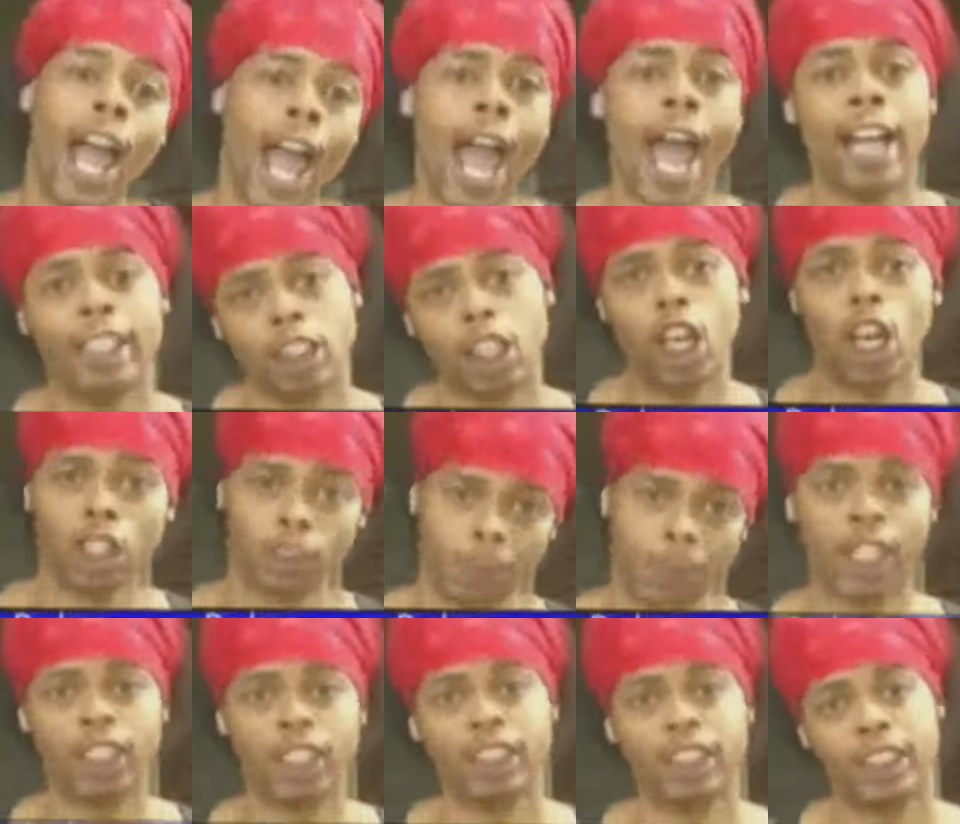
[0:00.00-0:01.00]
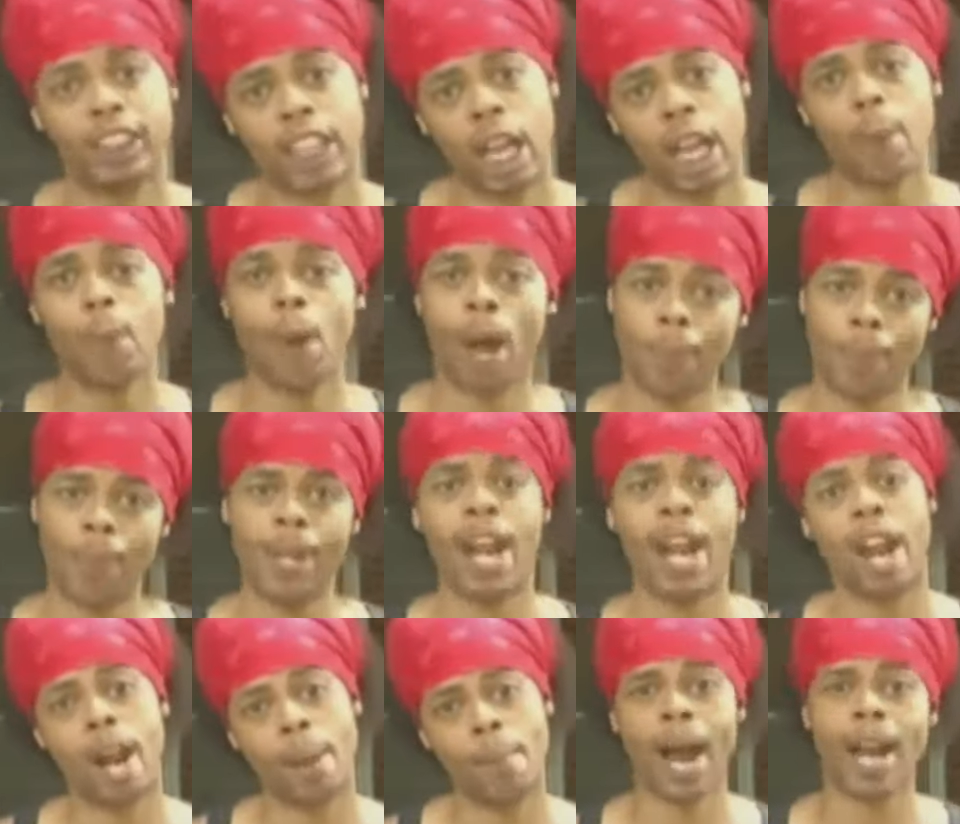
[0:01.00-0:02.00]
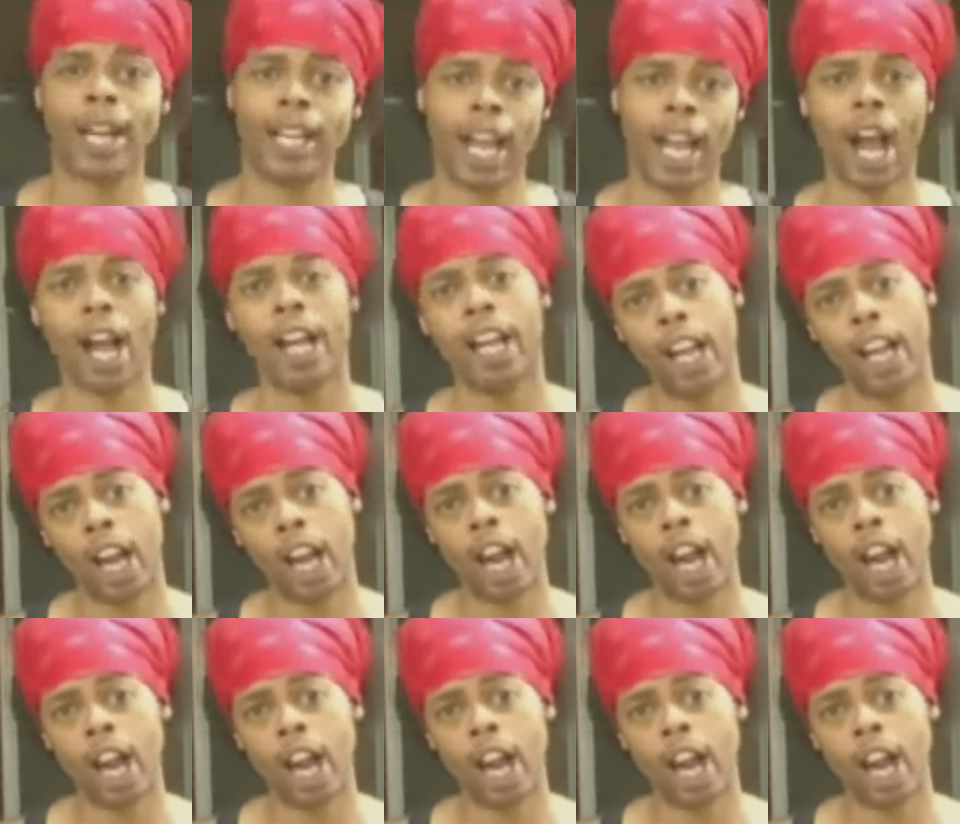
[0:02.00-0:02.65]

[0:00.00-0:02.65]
Hey, hide your husband, because they're raping everybody out